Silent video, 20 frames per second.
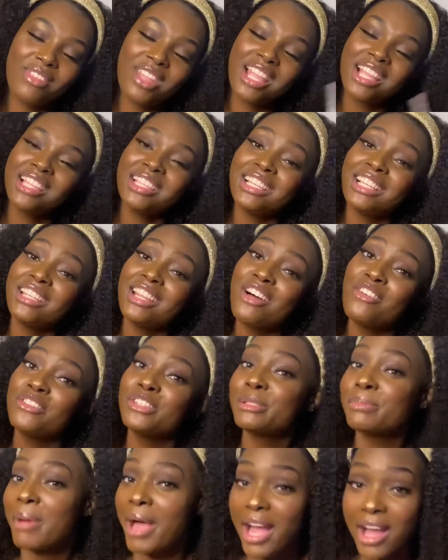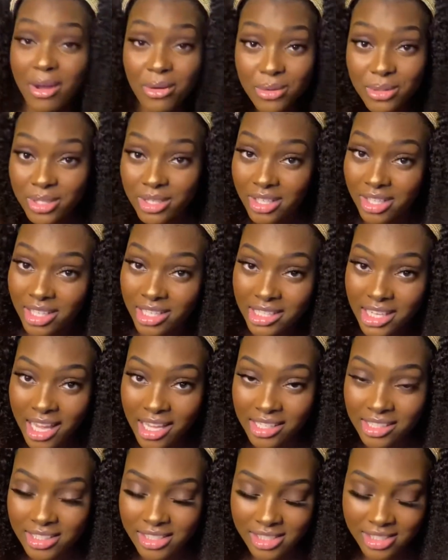your love is power,
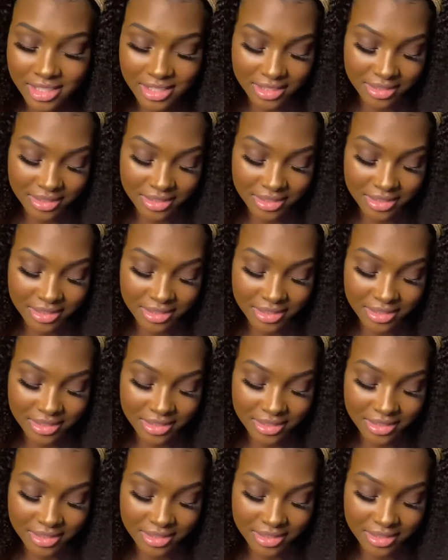Anais.